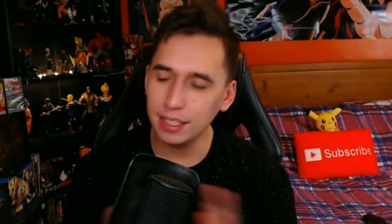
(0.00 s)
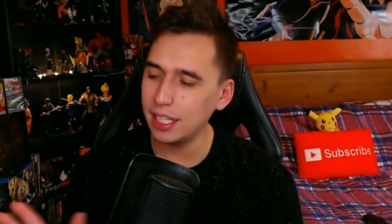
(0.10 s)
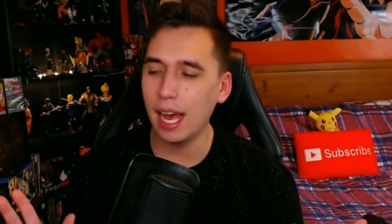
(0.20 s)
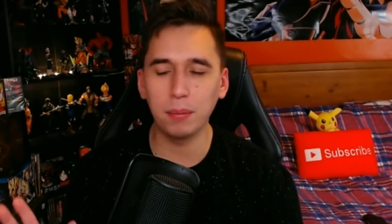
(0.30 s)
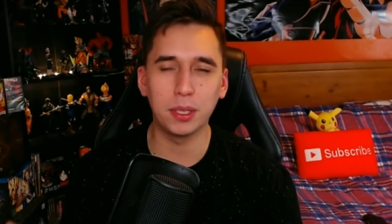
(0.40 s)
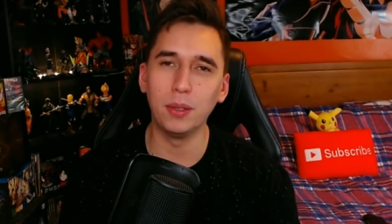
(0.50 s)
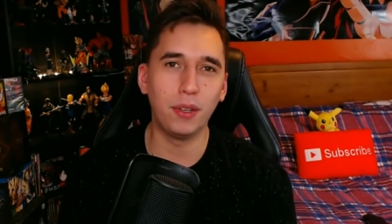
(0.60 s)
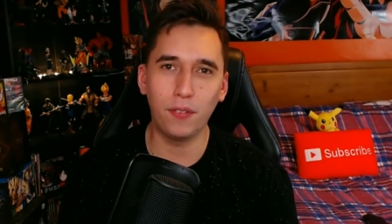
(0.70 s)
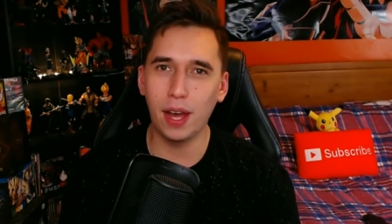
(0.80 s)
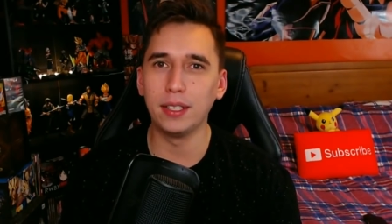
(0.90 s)
It's
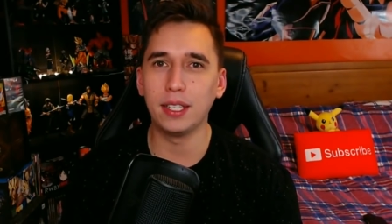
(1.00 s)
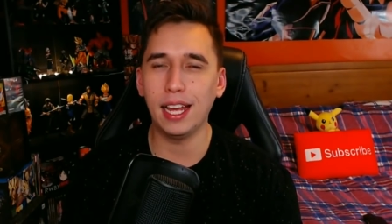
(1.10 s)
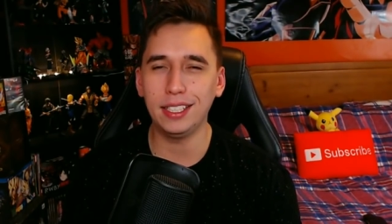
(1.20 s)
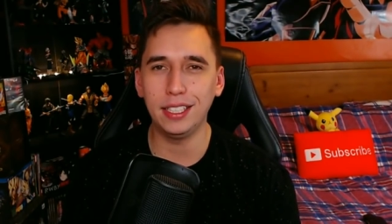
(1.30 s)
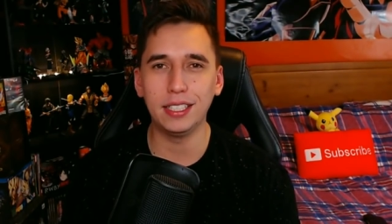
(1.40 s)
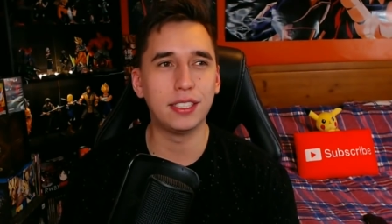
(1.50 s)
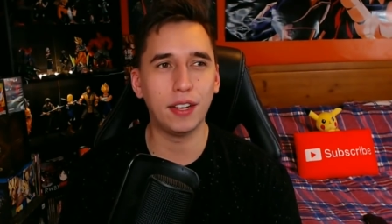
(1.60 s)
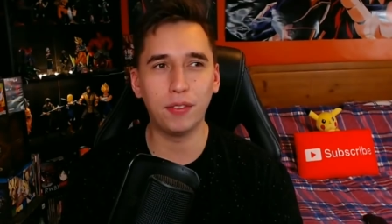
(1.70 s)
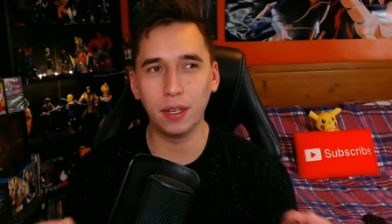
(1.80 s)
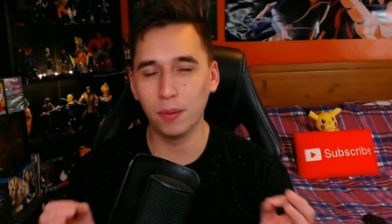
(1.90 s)
absolutely fantastic.
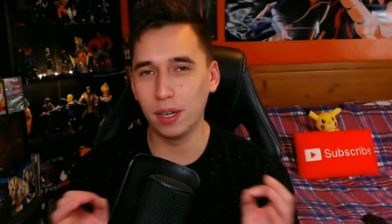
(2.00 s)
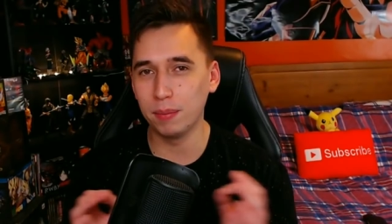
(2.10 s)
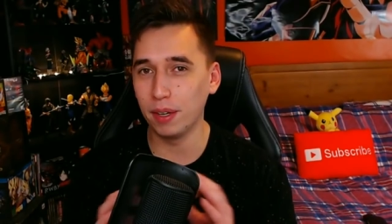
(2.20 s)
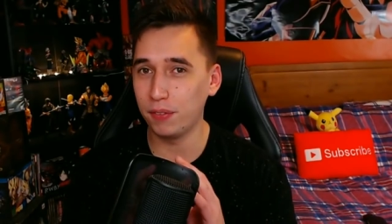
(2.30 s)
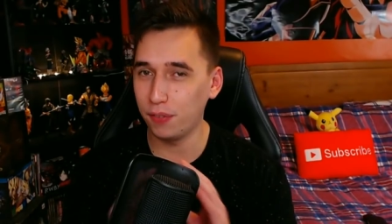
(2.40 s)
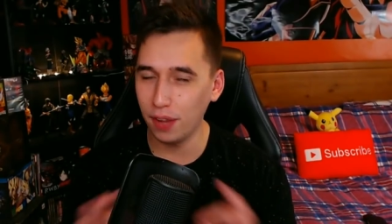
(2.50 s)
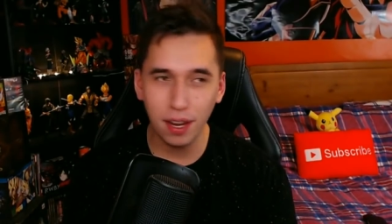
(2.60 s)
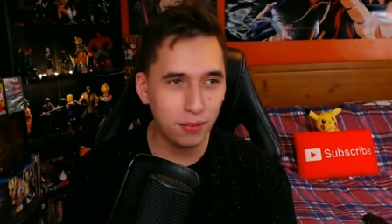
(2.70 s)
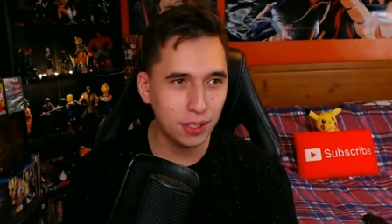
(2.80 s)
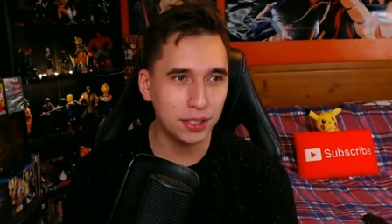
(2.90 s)
It's definitely one of my
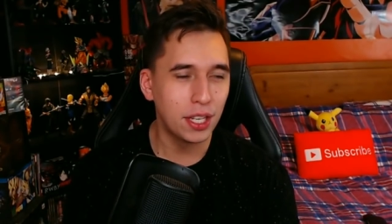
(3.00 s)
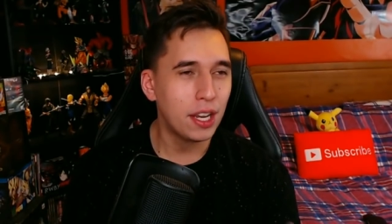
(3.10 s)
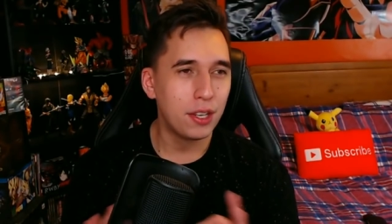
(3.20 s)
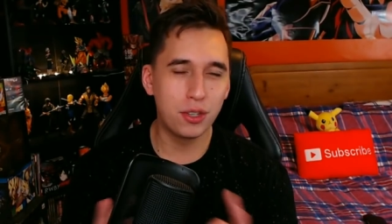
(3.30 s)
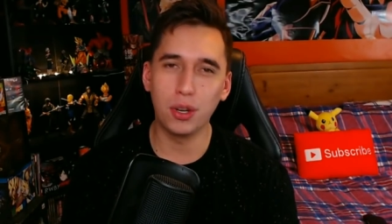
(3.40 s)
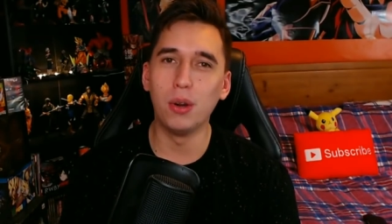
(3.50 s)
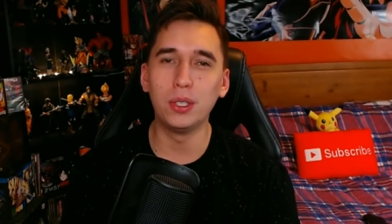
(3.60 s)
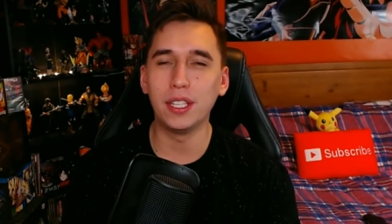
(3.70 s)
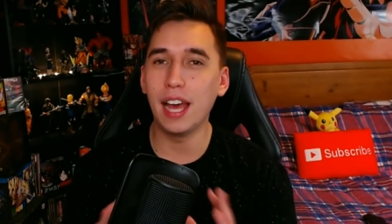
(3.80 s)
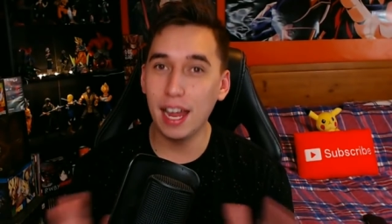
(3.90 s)
favorites
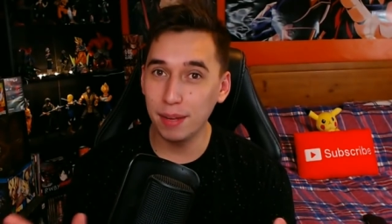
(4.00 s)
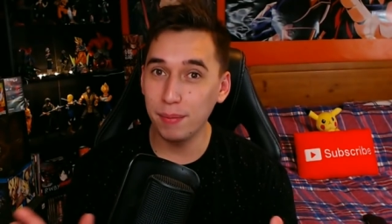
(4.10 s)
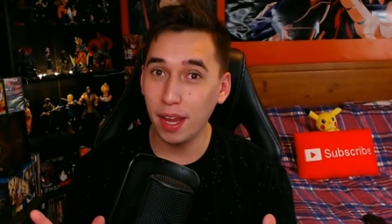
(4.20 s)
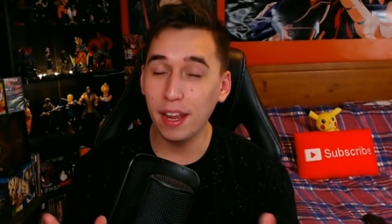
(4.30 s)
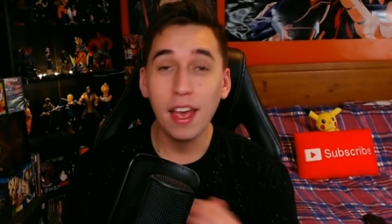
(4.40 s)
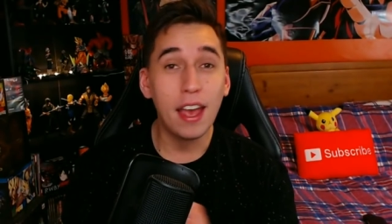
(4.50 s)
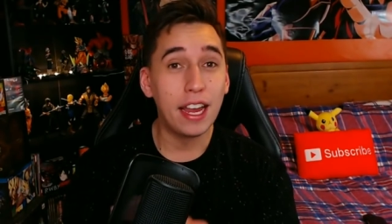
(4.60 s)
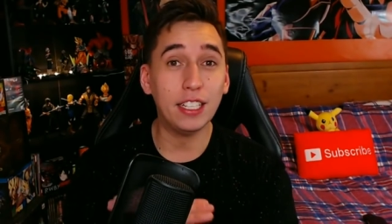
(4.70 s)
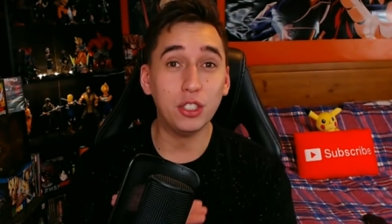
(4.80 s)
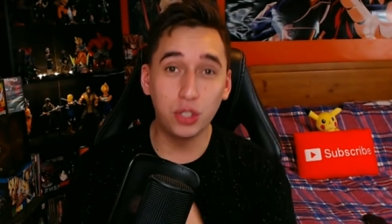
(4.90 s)
shows in anime
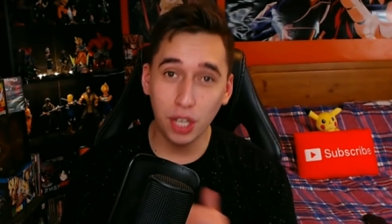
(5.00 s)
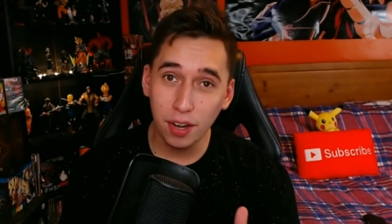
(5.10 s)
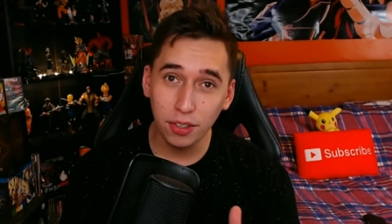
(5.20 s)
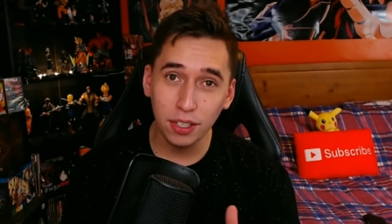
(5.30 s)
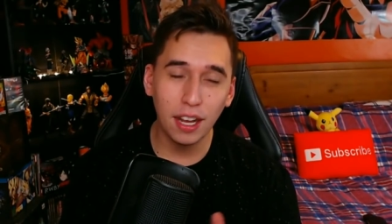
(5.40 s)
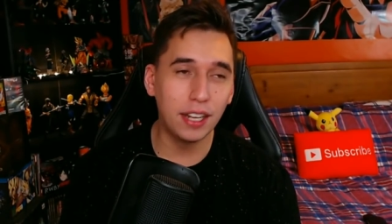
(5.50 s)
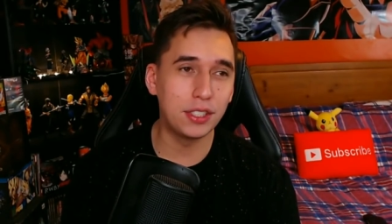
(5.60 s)
in general.